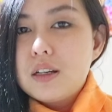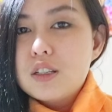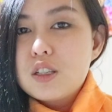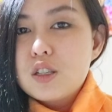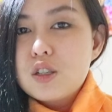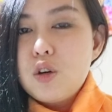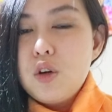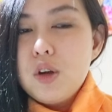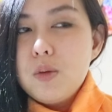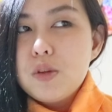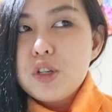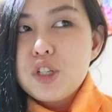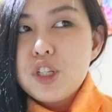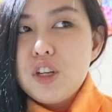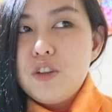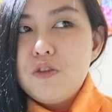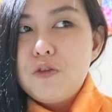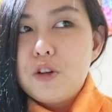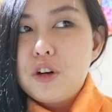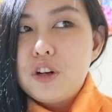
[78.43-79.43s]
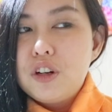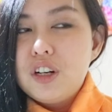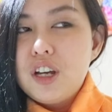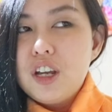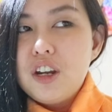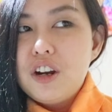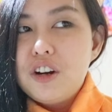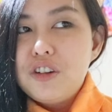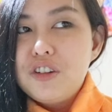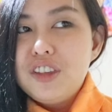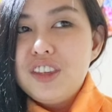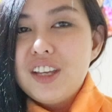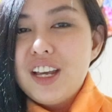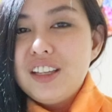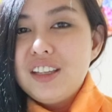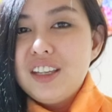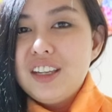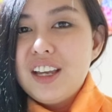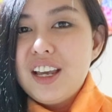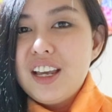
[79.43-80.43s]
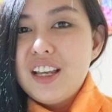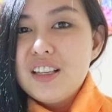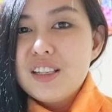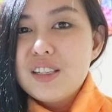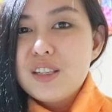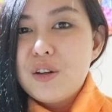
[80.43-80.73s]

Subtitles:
sewing machine for $999.